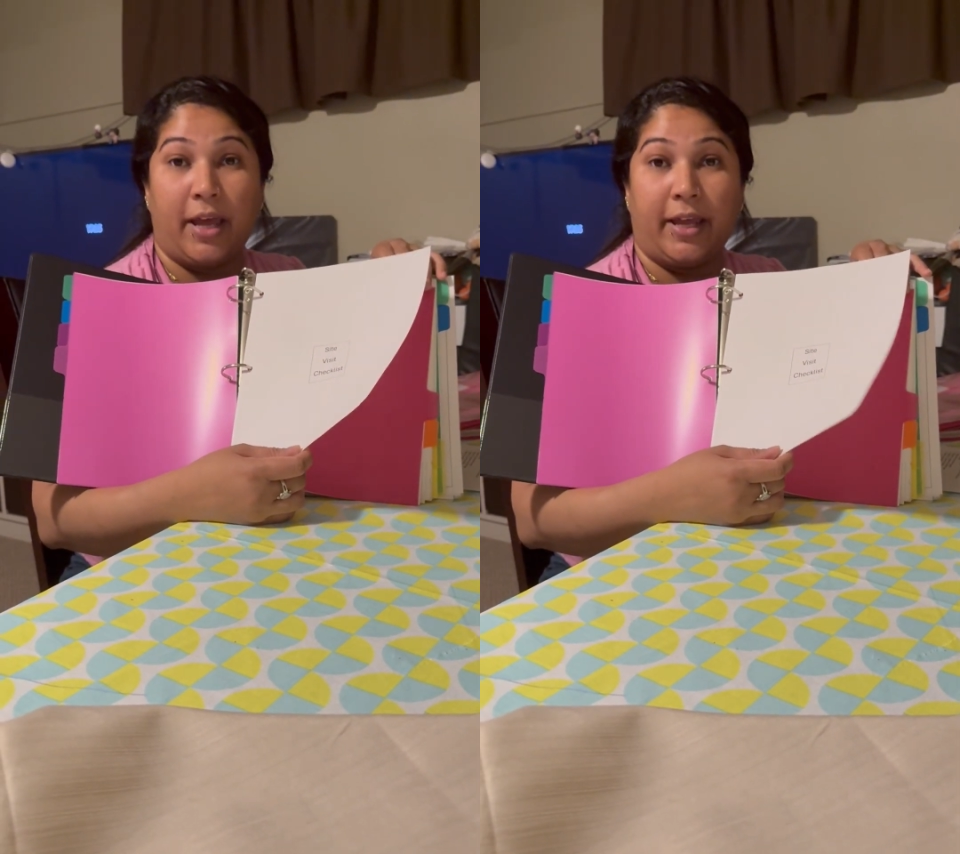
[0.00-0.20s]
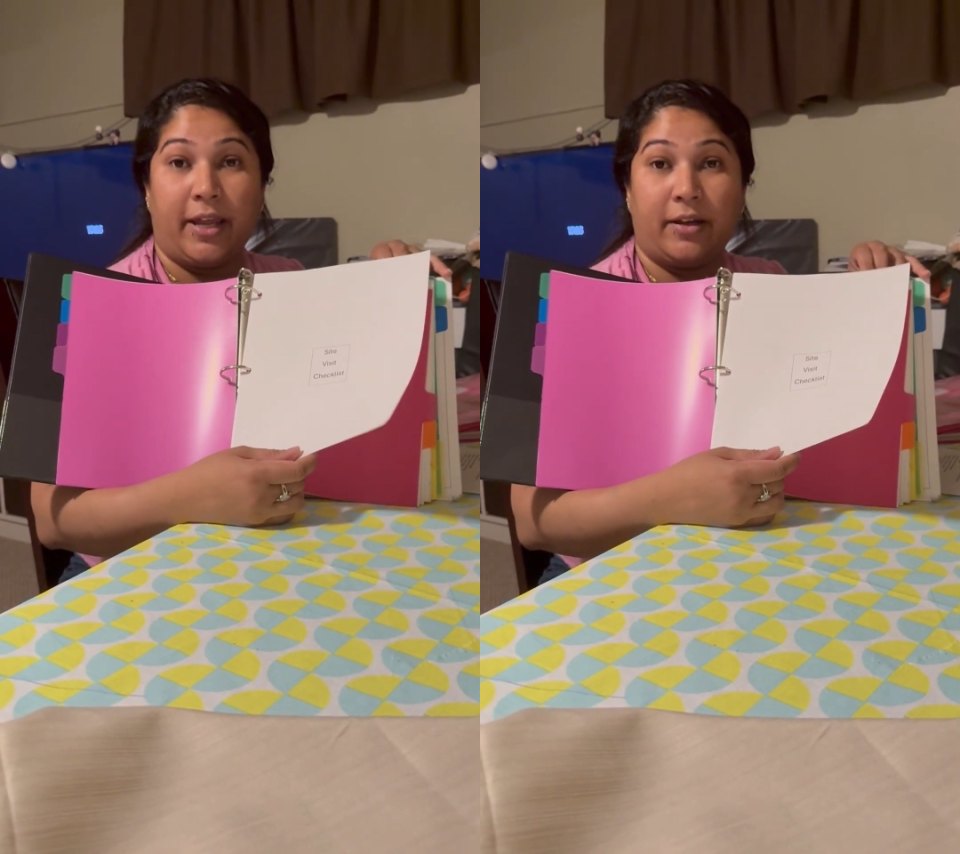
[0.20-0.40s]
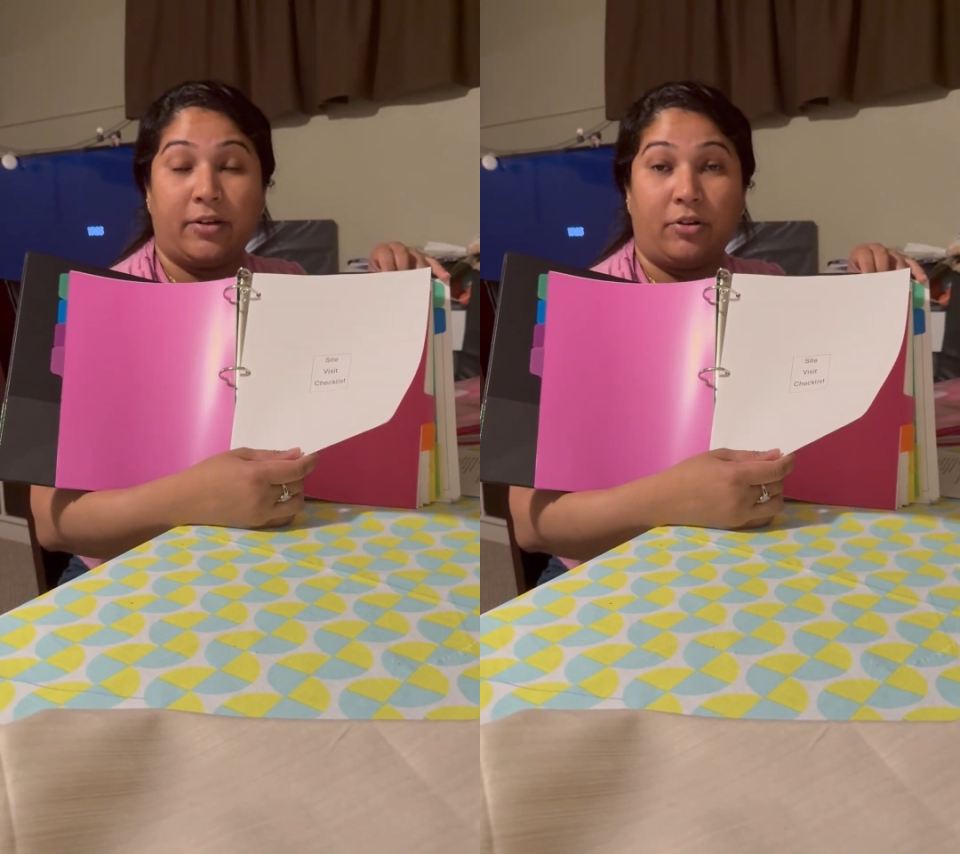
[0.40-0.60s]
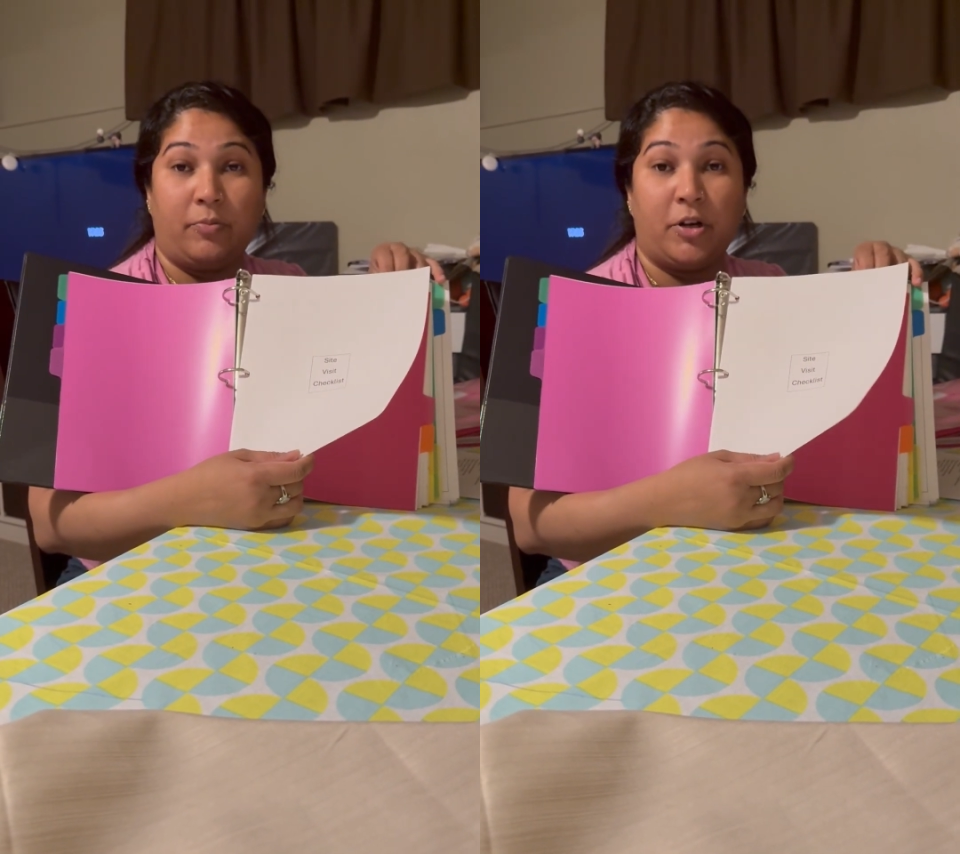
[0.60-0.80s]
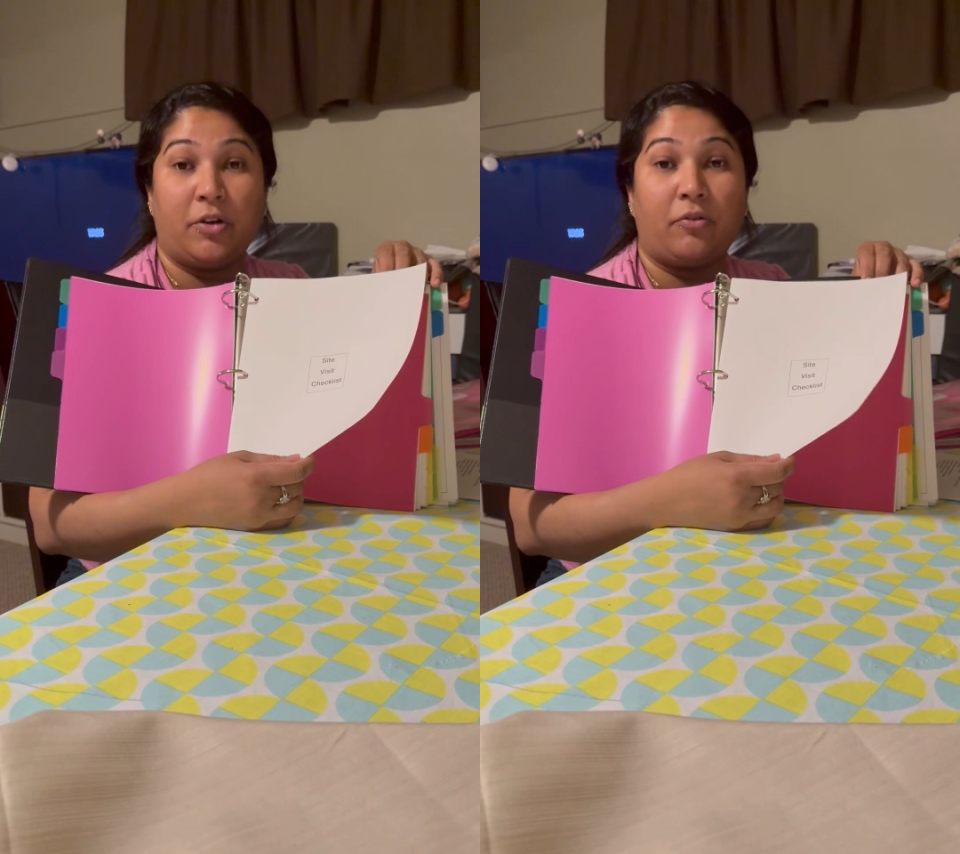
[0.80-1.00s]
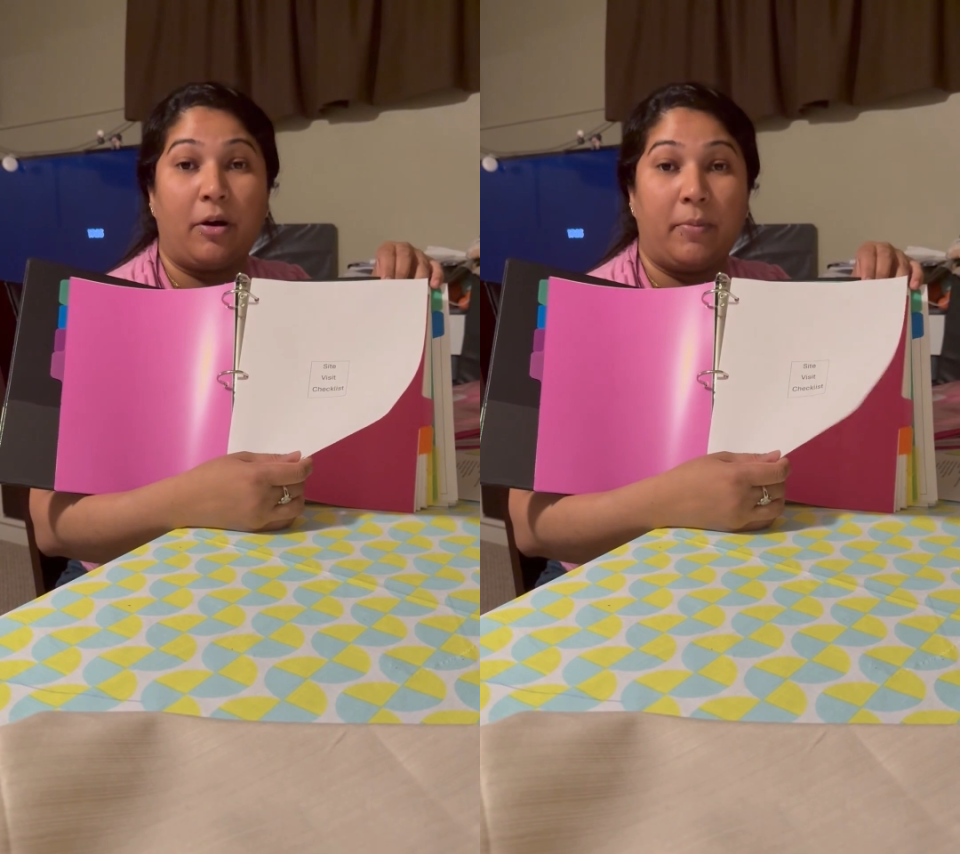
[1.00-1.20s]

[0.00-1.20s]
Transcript: get an agreement from